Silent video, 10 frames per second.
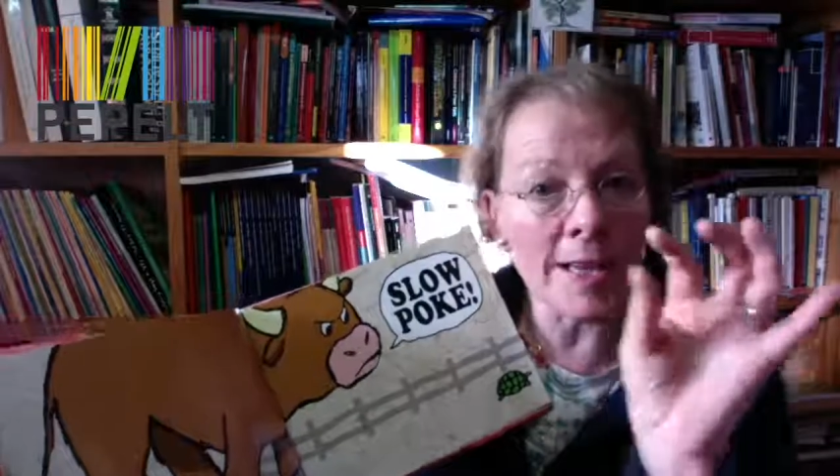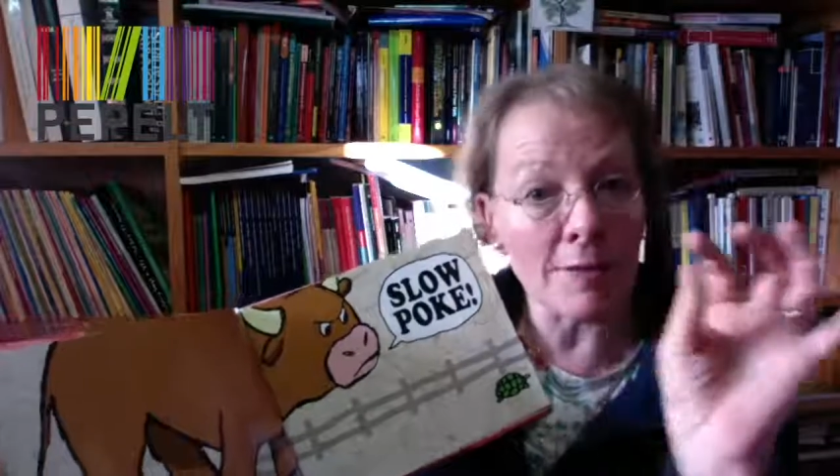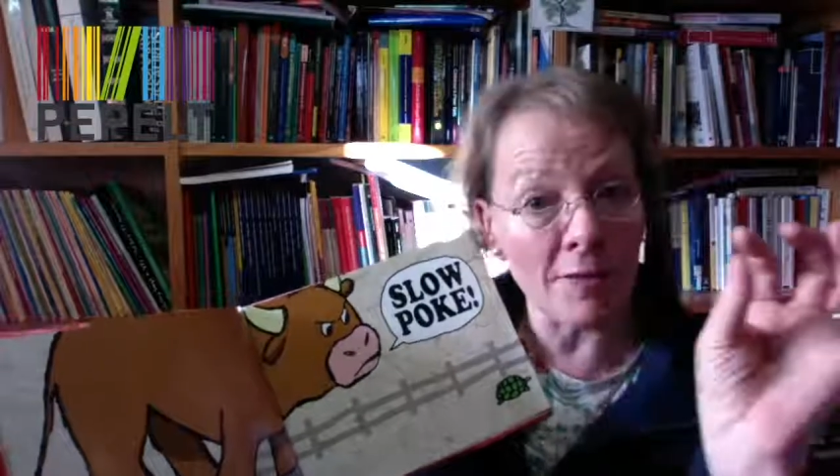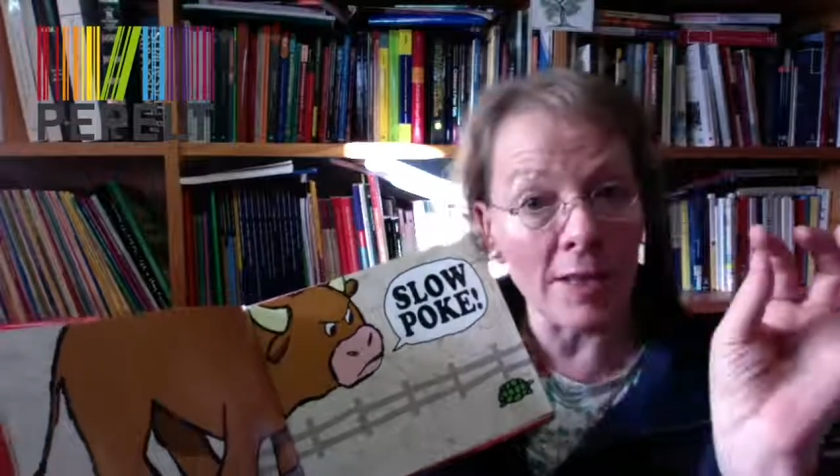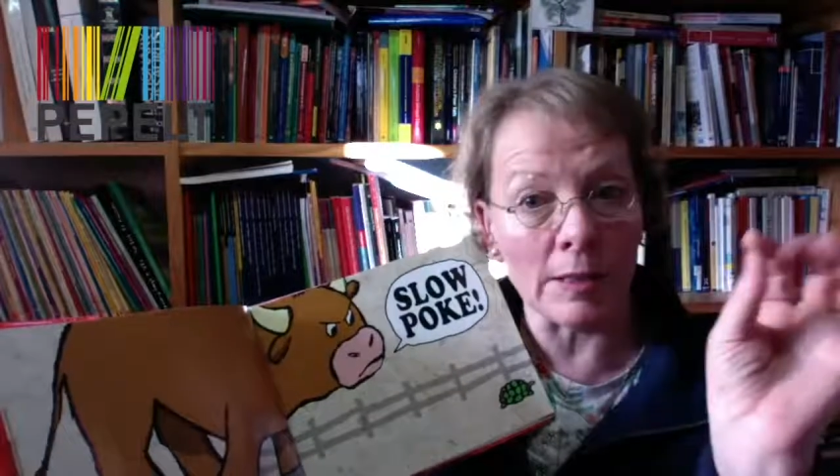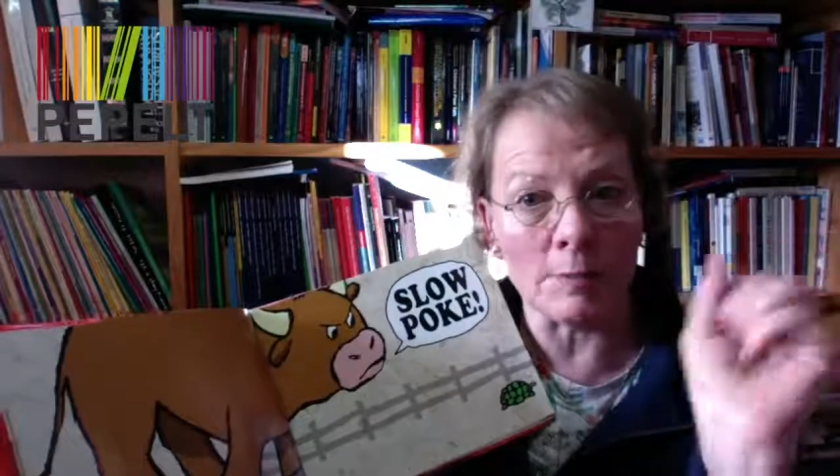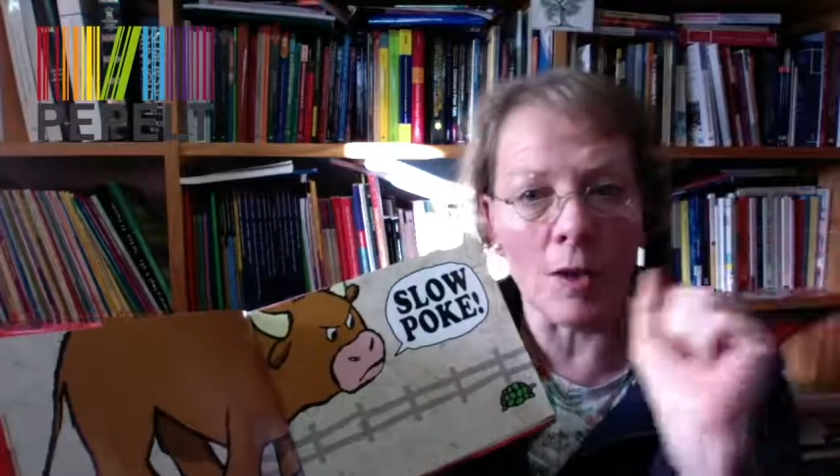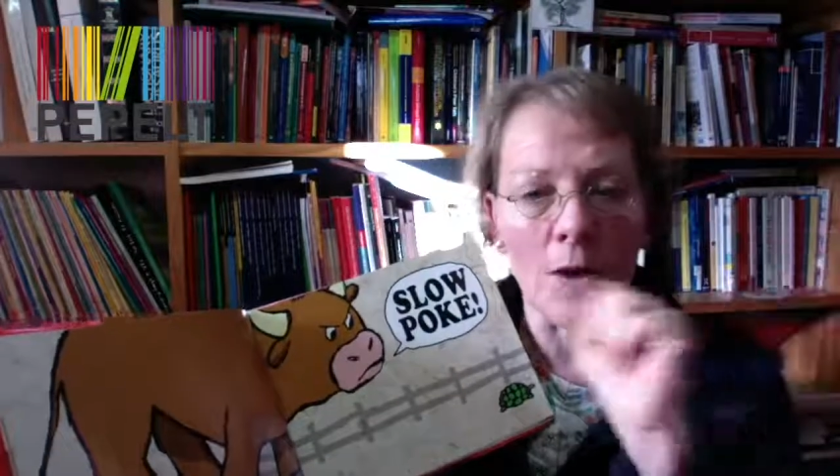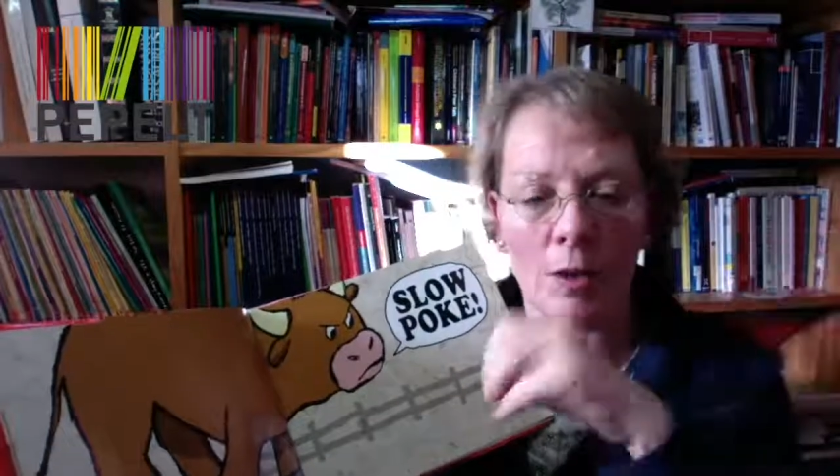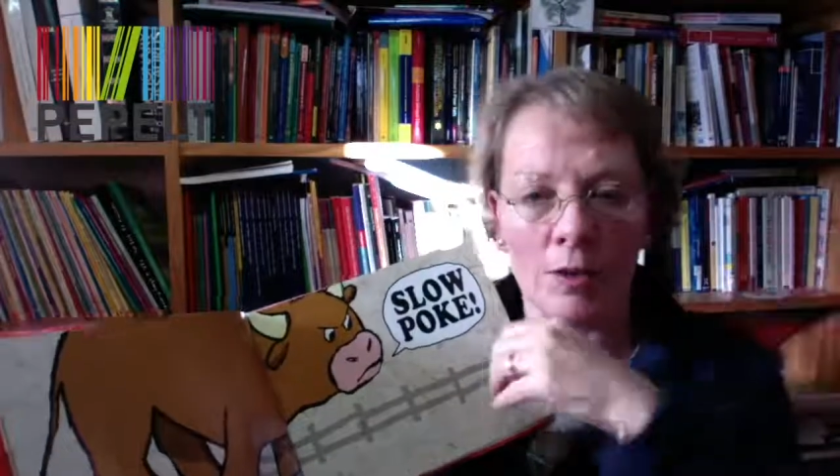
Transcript: made a film